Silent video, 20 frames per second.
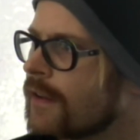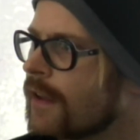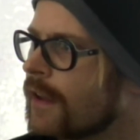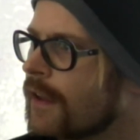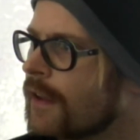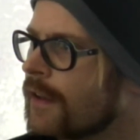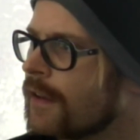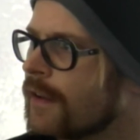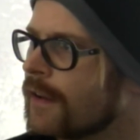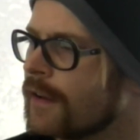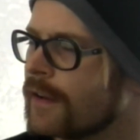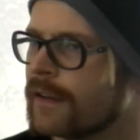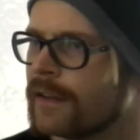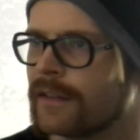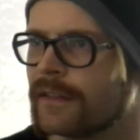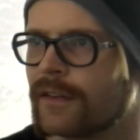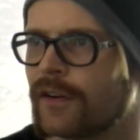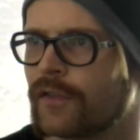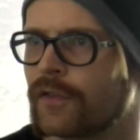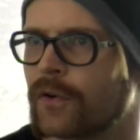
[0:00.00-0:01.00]
and
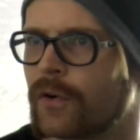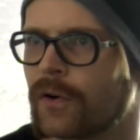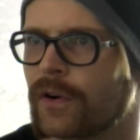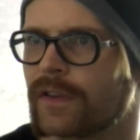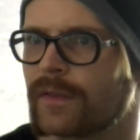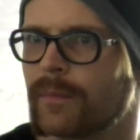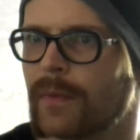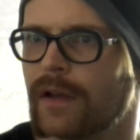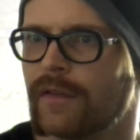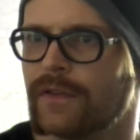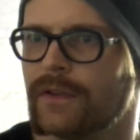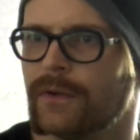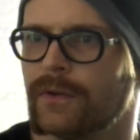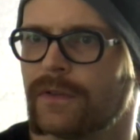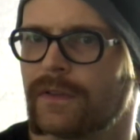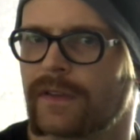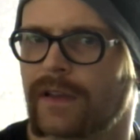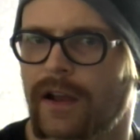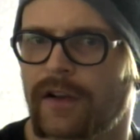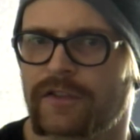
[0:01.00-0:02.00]
of course my
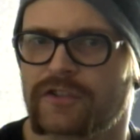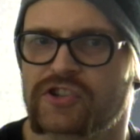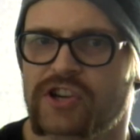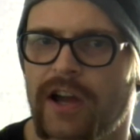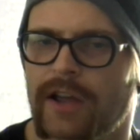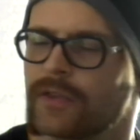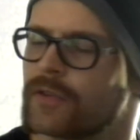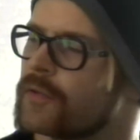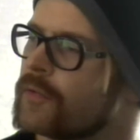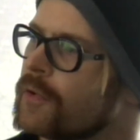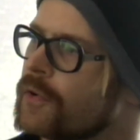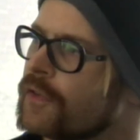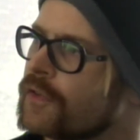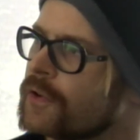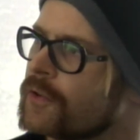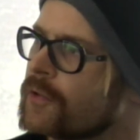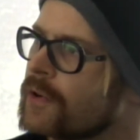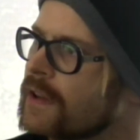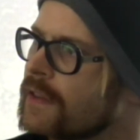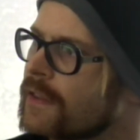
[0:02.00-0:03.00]
views kind of shine through if
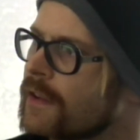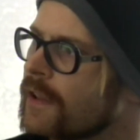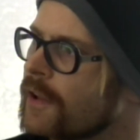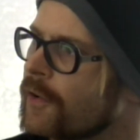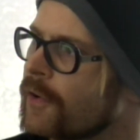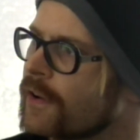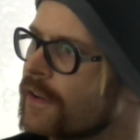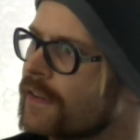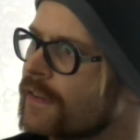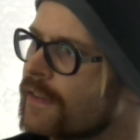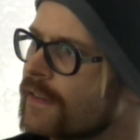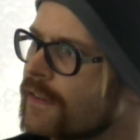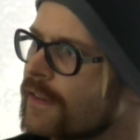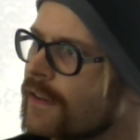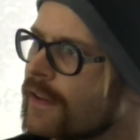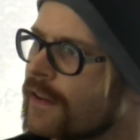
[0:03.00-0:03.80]
you read the lyrics